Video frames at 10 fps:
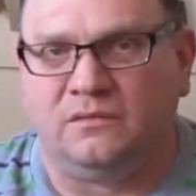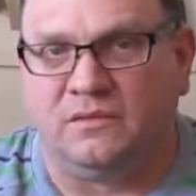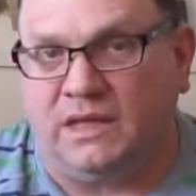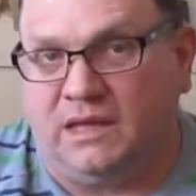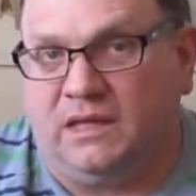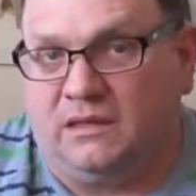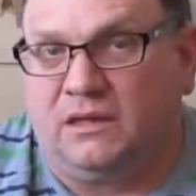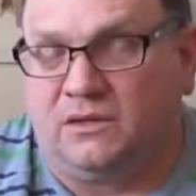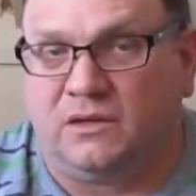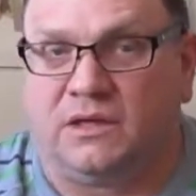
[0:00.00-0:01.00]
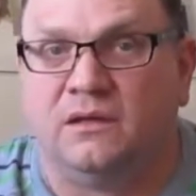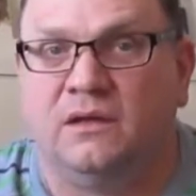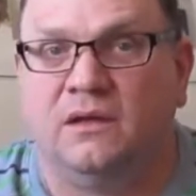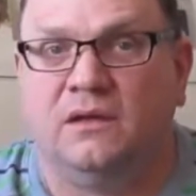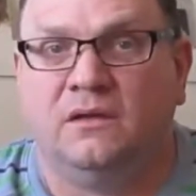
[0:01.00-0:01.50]
like he literally
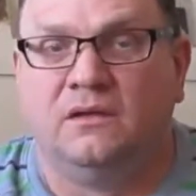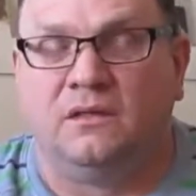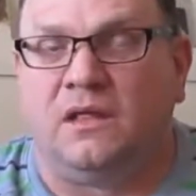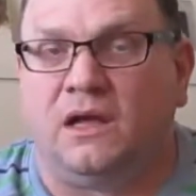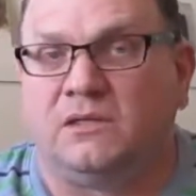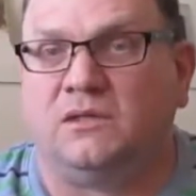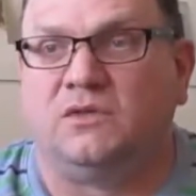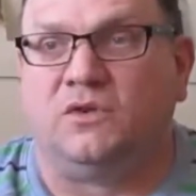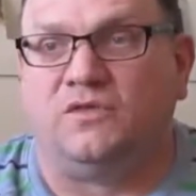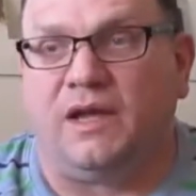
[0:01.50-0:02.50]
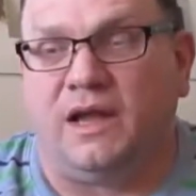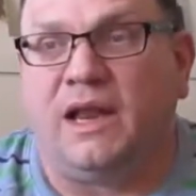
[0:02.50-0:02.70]
lost his whole family.